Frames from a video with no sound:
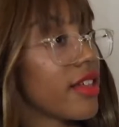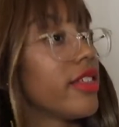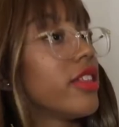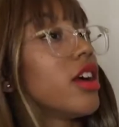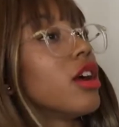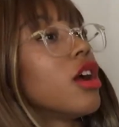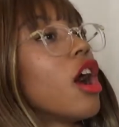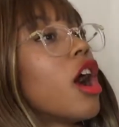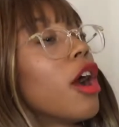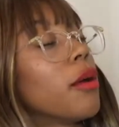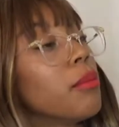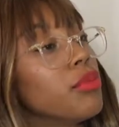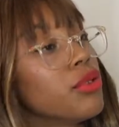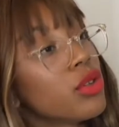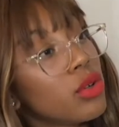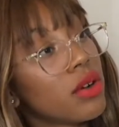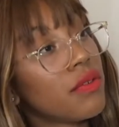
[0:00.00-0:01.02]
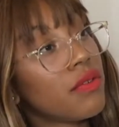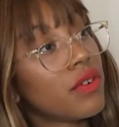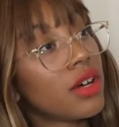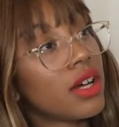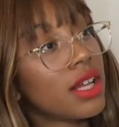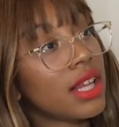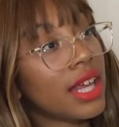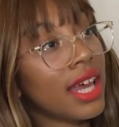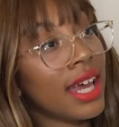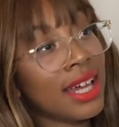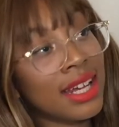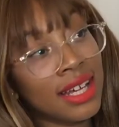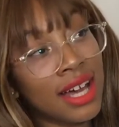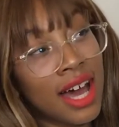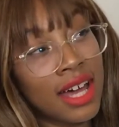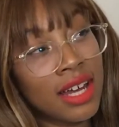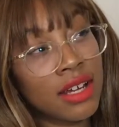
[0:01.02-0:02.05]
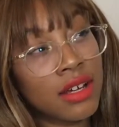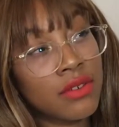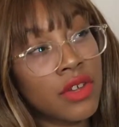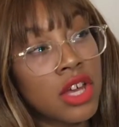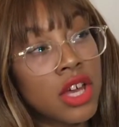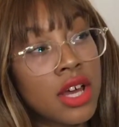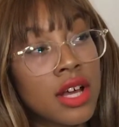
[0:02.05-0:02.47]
and they are beautiful, and it kind of